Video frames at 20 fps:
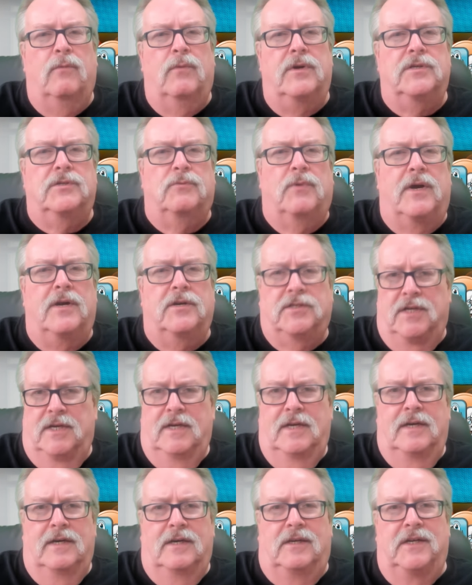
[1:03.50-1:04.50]
Winners and Winners.
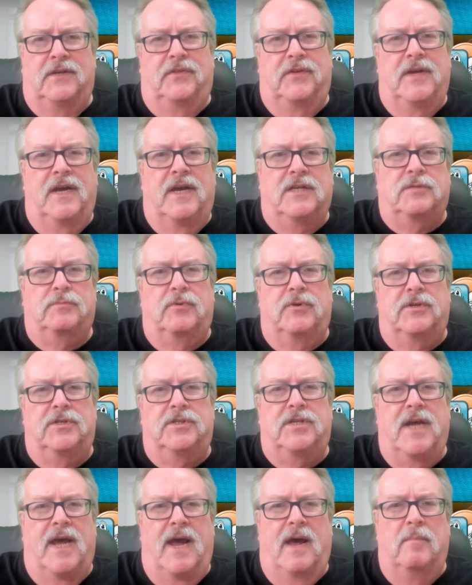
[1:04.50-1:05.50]
Click the experts
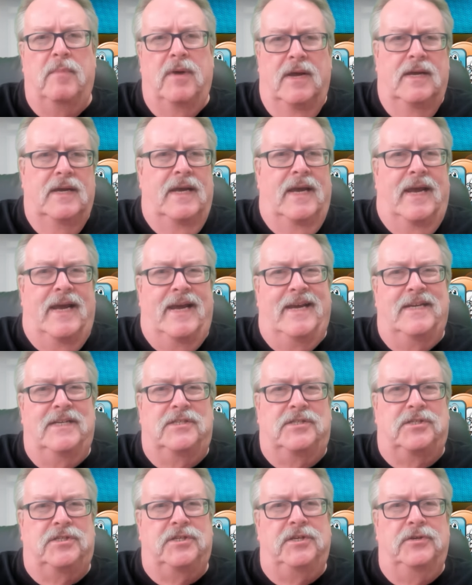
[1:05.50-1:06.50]
tab and
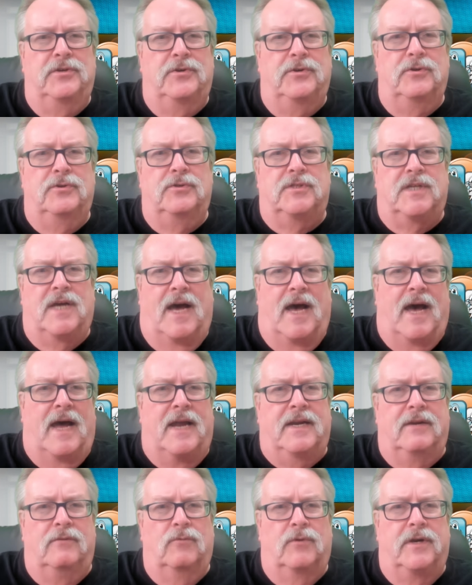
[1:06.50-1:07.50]
see who's
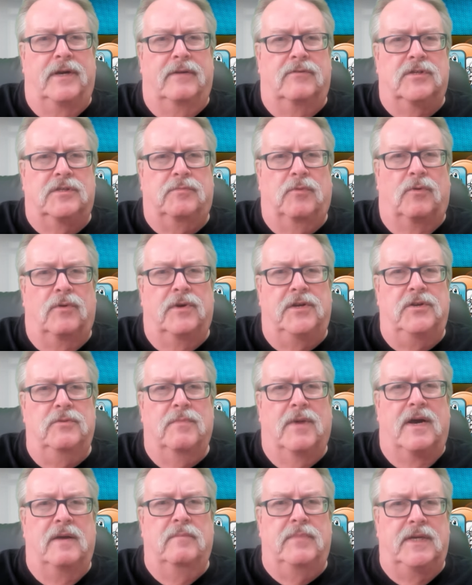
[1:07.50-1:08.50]
hot in whatever sport you
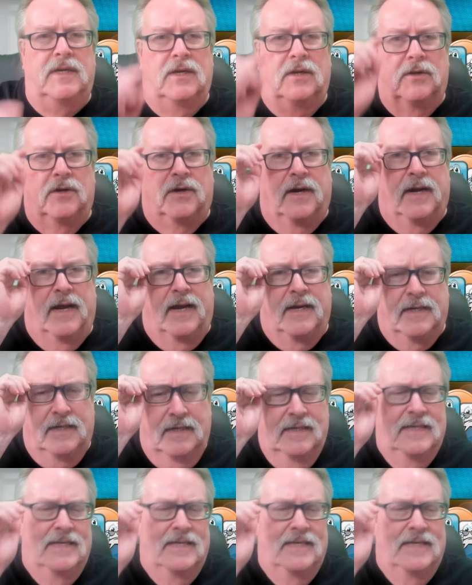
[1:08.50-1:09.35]
might be looking at.